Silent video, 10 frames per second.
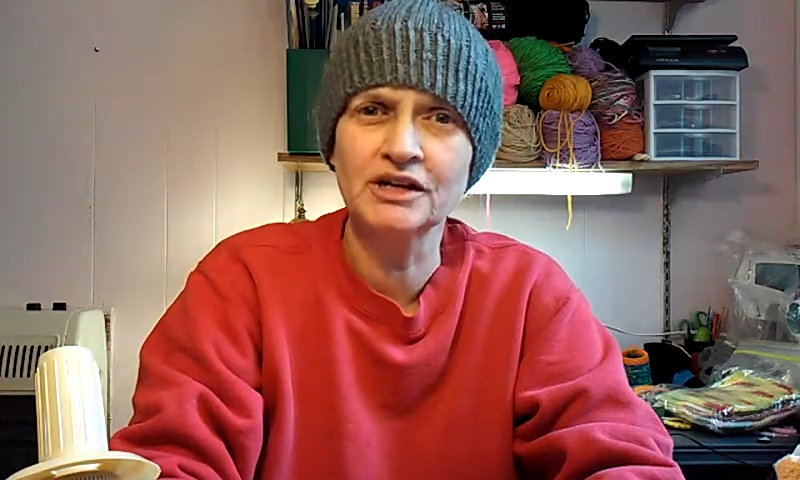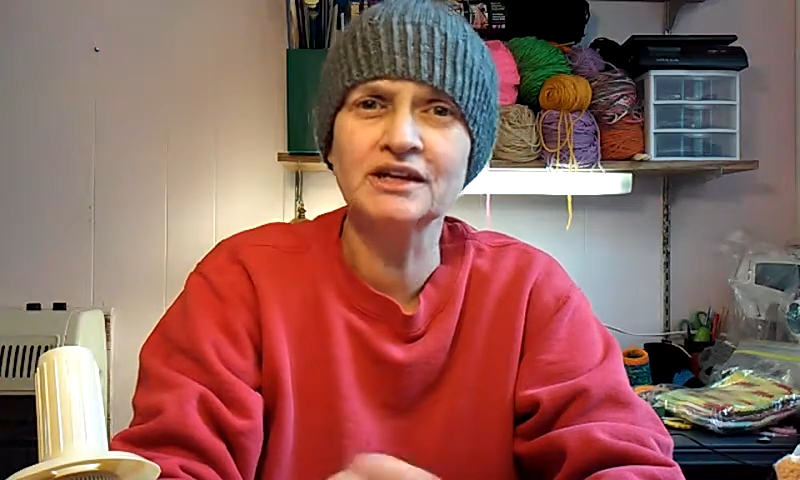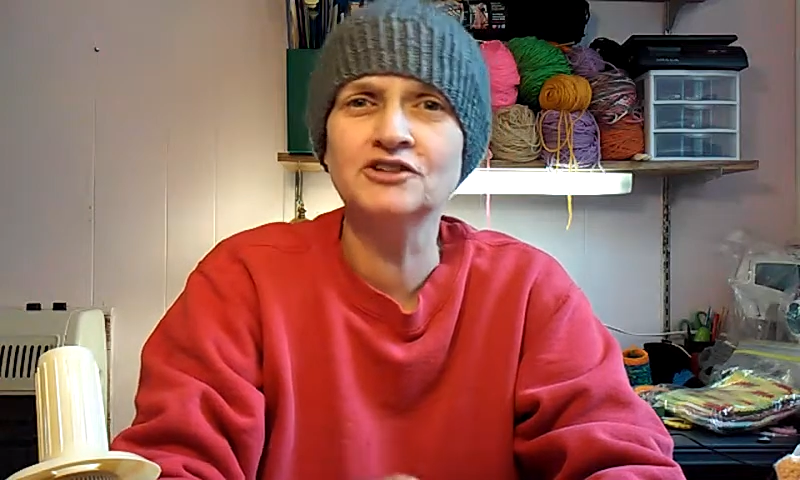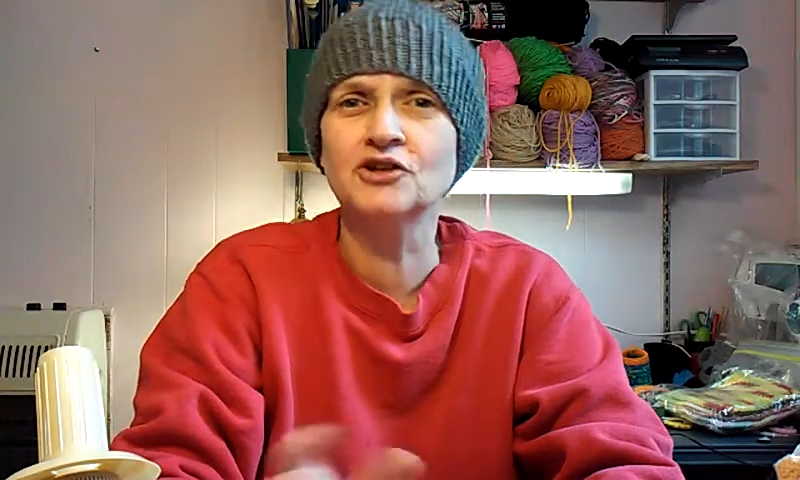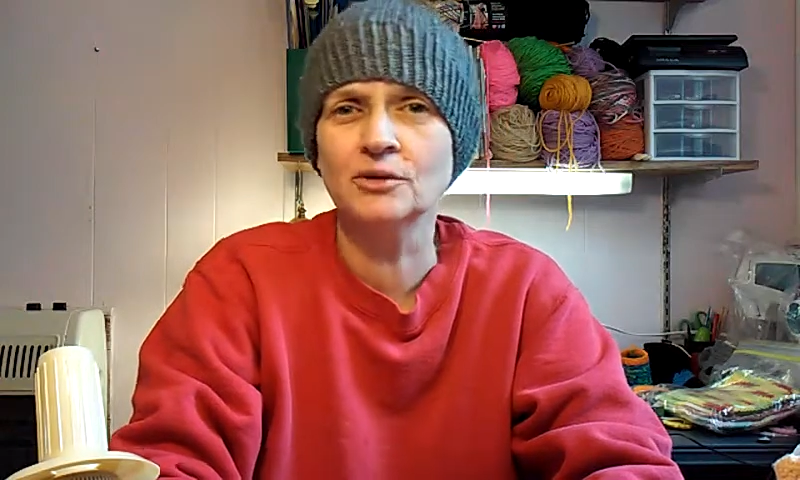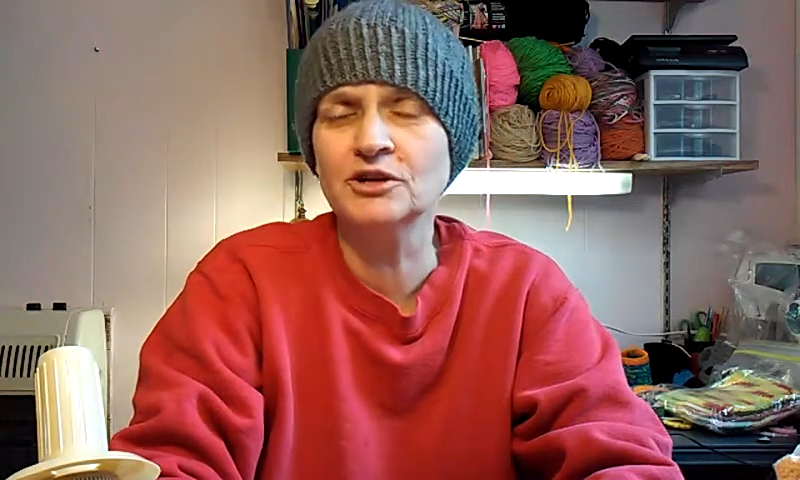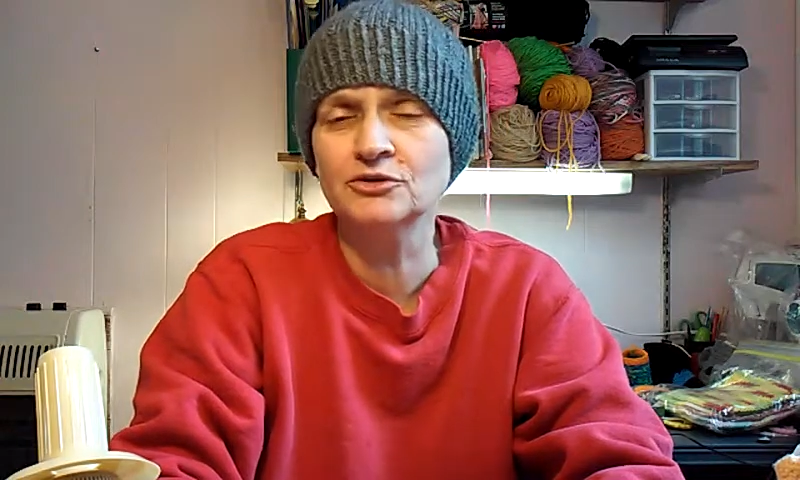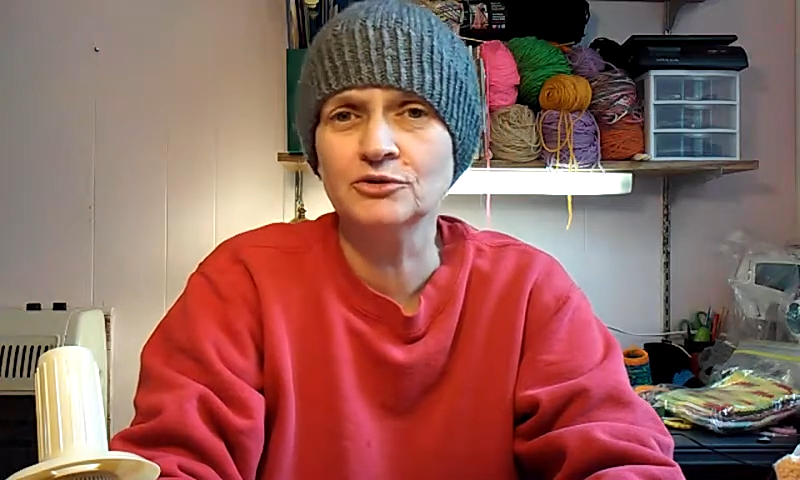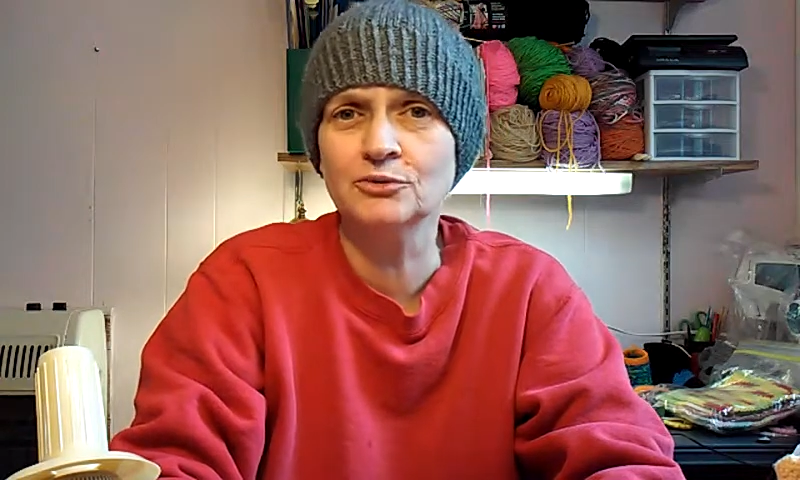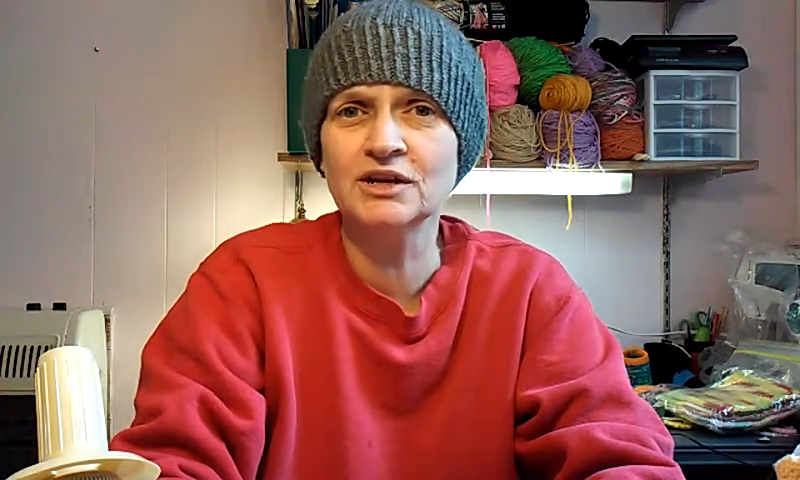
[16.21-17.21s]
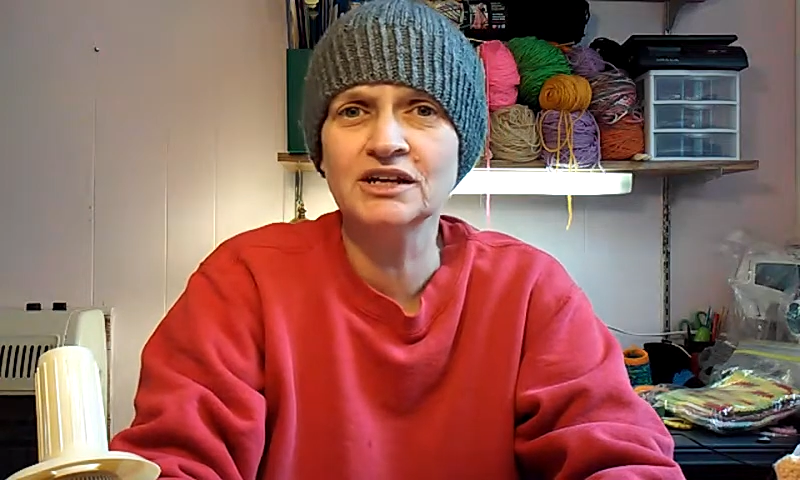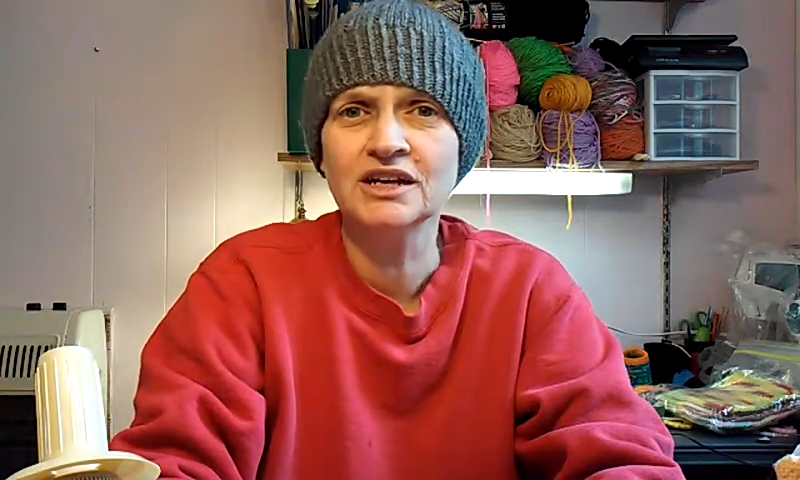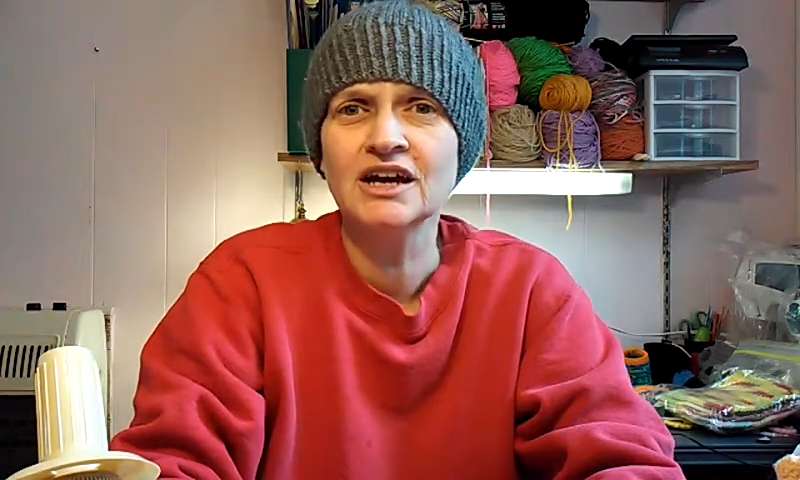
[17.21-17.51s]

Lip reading: in your amigurumi